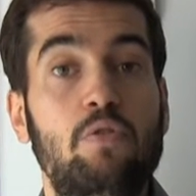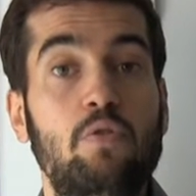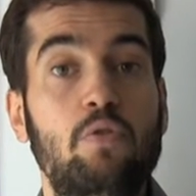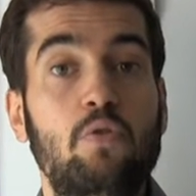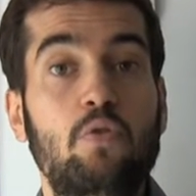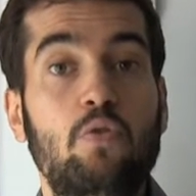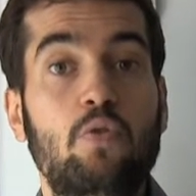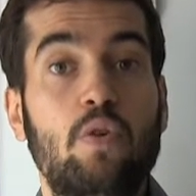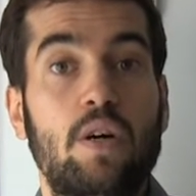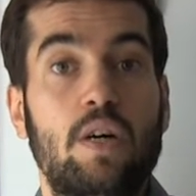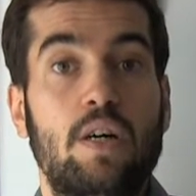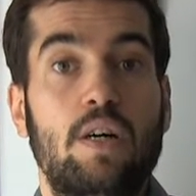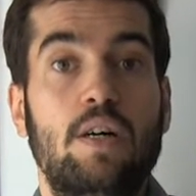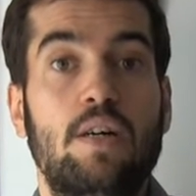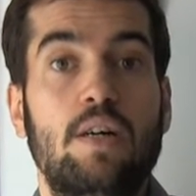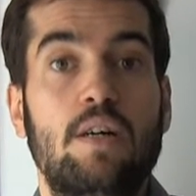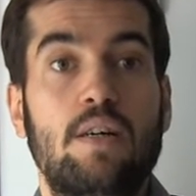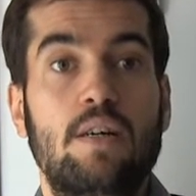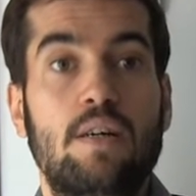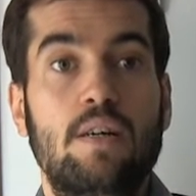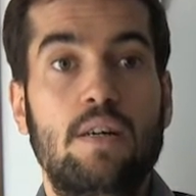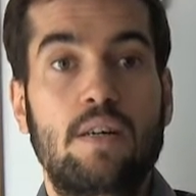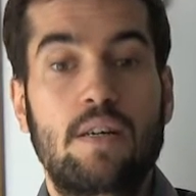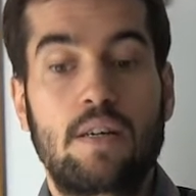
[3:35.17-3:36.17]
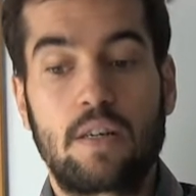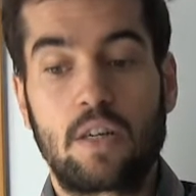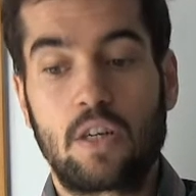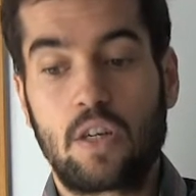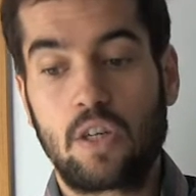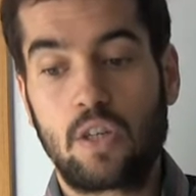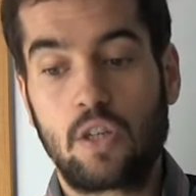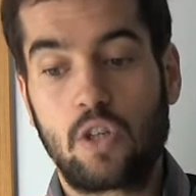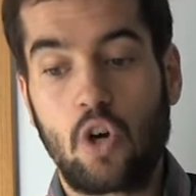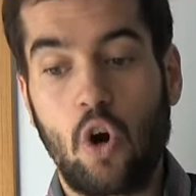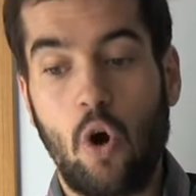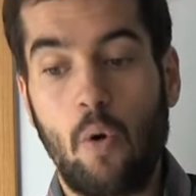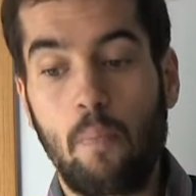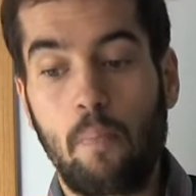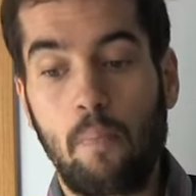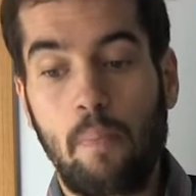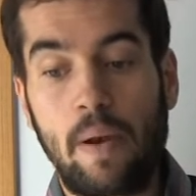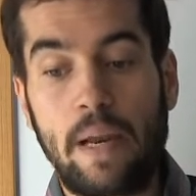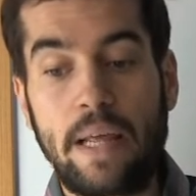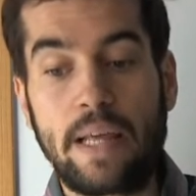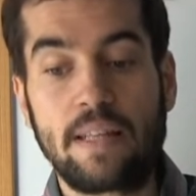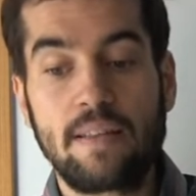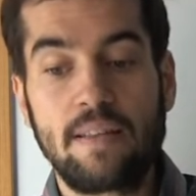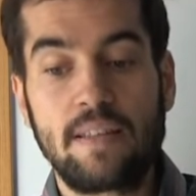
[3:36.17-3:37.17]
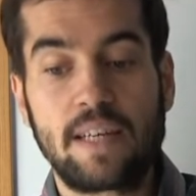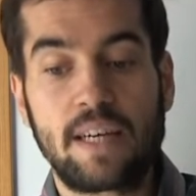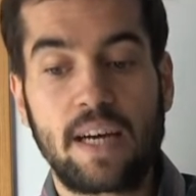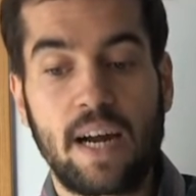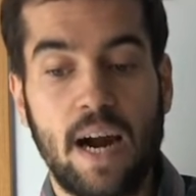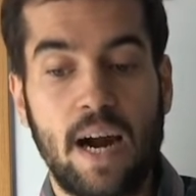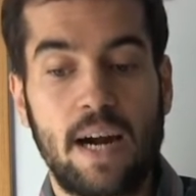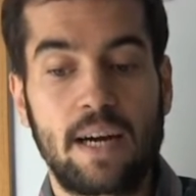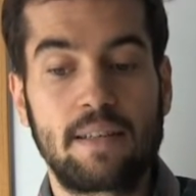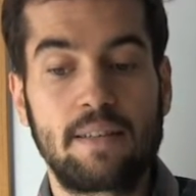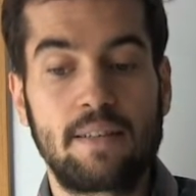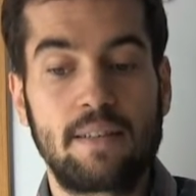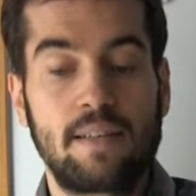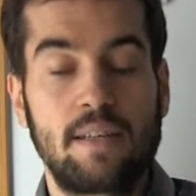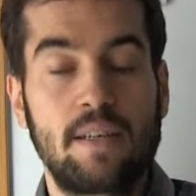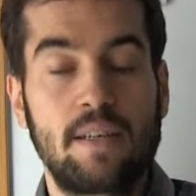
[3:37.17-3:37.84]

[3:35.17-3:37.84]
to complete the card